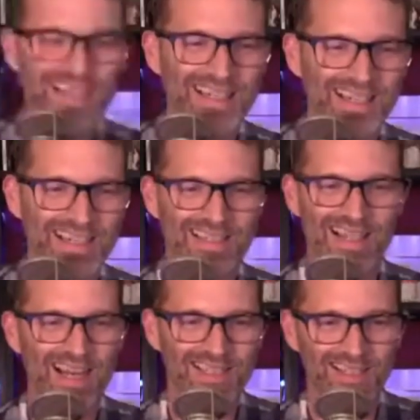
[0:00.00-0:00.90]
It's
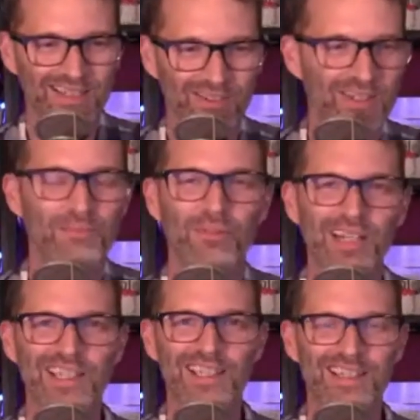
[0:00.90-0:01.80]
not a security
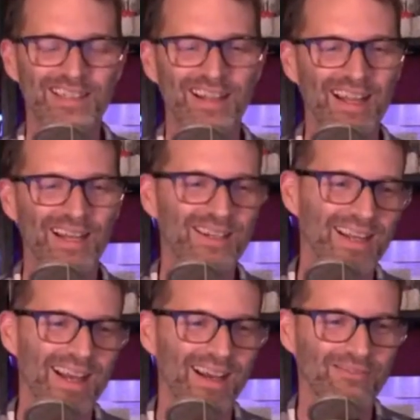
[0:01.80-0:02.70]
breach. Like
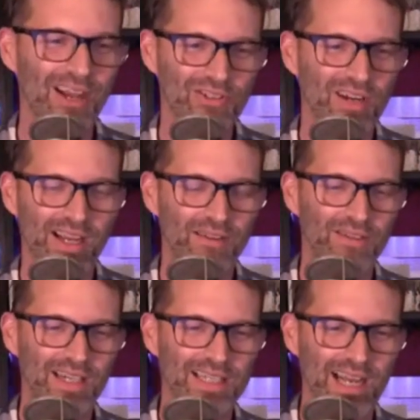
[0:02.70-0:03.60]
uh, Roger and I got very
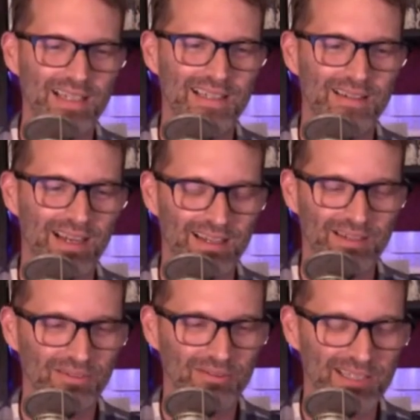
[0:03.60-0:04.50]
excited uh,
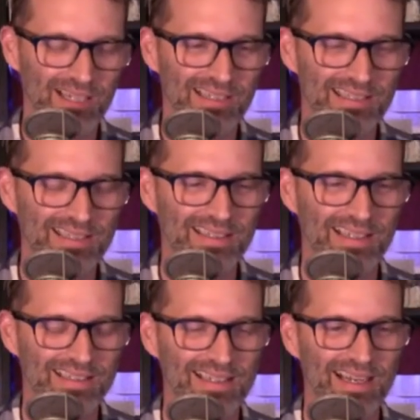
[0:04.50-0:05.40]
when we saw this uh,
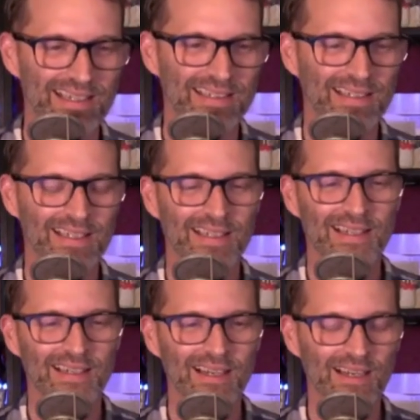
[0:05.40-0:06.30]
today.
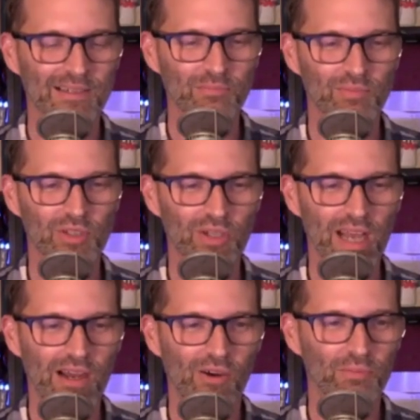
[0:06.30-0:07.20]
Um, so yeah,
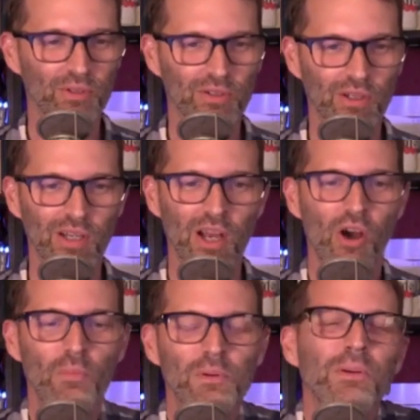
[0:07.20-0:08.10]
hoping uh,
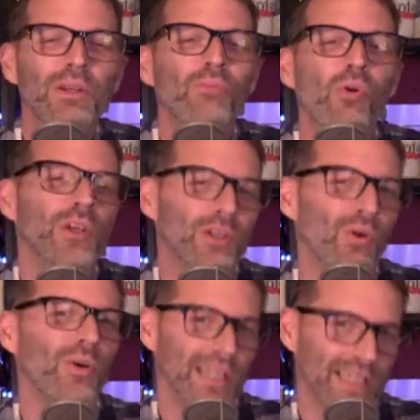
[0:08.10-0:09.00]
hoping to bring you more
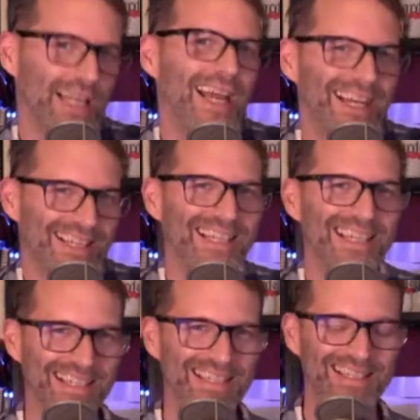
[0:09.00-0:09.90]
stories like
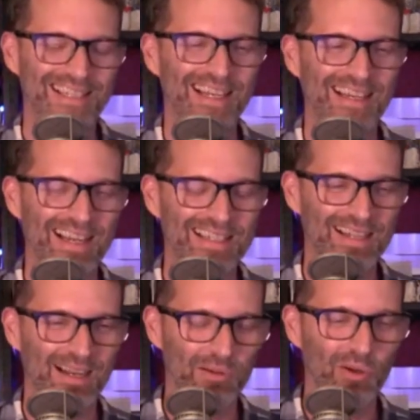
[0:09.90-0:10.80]
these uh, as
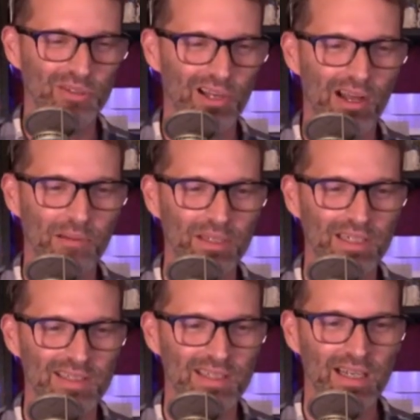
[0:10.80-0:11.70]
time goes on
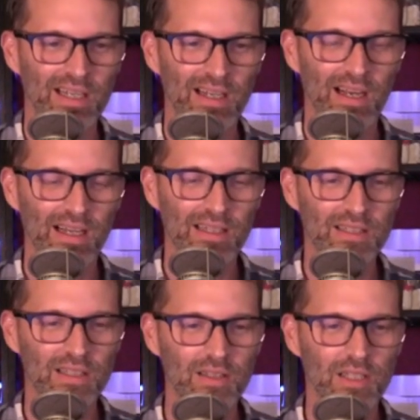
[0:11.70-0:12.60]
because uh, this
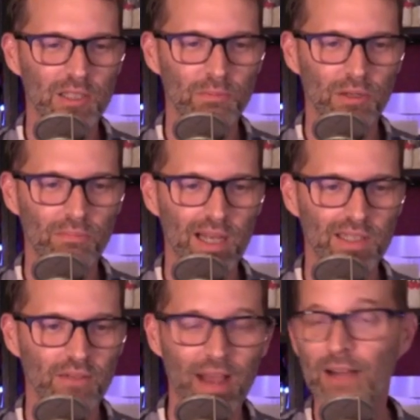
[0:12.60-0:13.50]
is this is pretty
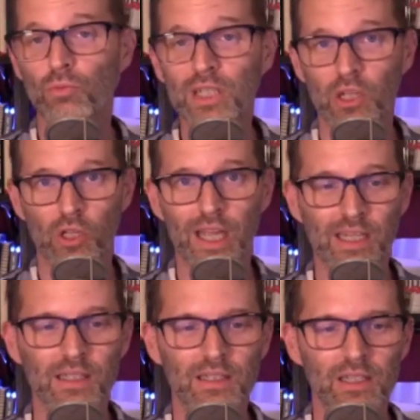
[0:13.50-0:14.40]
positive and real. Like
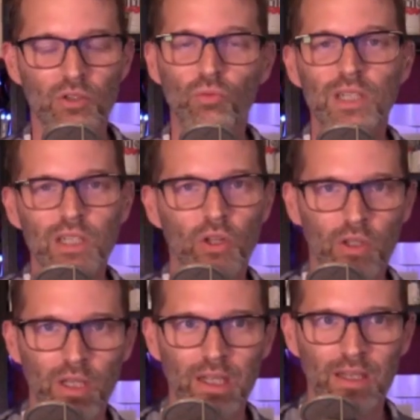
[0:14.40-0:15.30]
it's it's a real
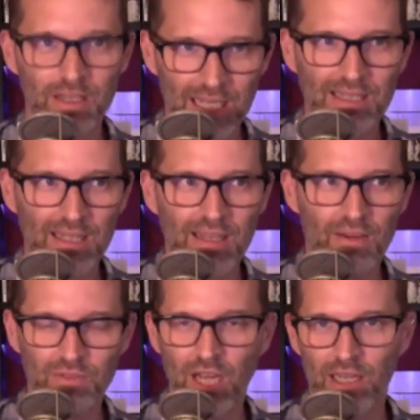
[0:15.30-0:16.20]
thing that they've
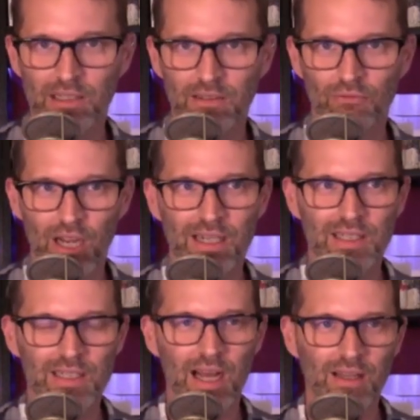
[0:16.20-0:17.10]
done right? It's
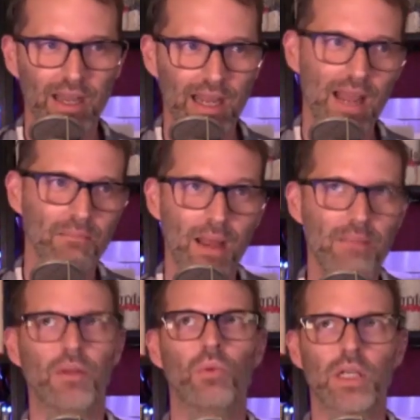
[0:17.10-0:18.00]
not like, hey,
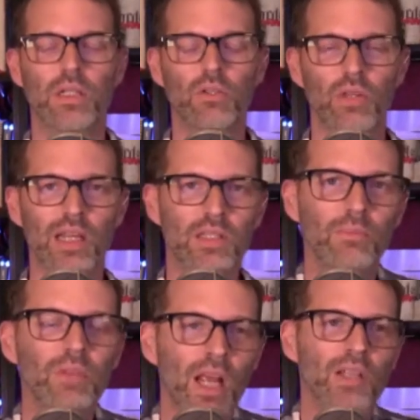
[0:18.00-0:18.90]
maybe we could do this. Some
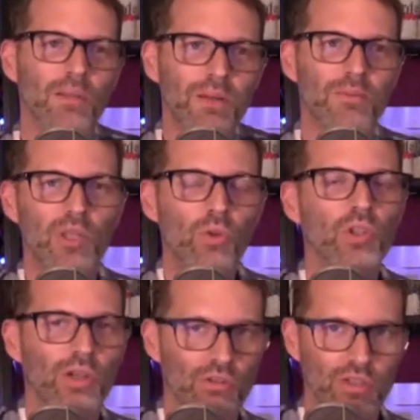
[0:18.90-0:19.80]
sometimes those are
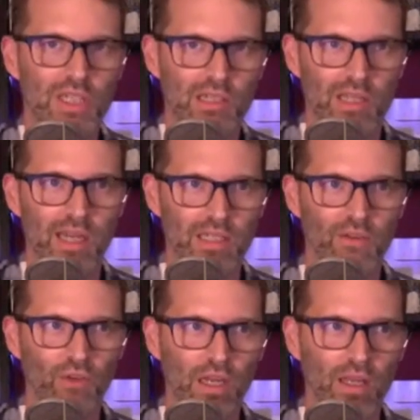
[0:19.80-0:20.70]
interesting
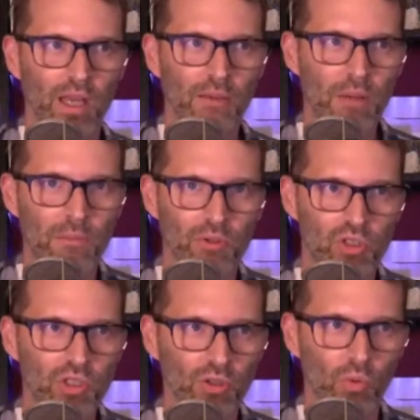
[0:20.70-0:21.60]
scientific papers
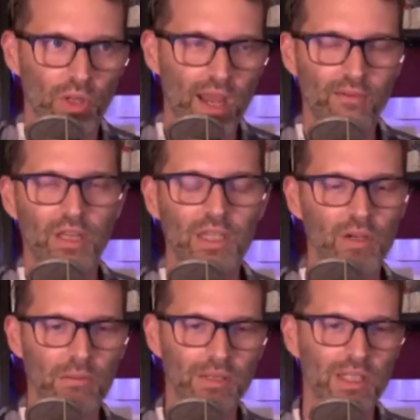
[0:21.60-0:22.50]
too, where they have a theory,
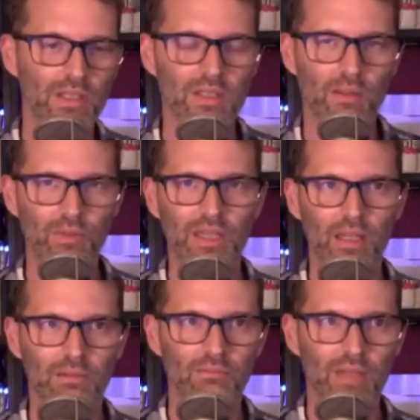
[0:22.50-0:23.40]
but this is something that
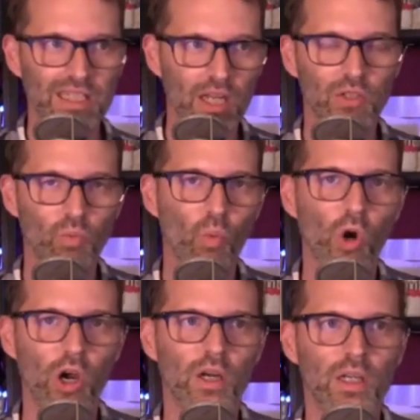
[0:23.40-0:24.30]
that does work.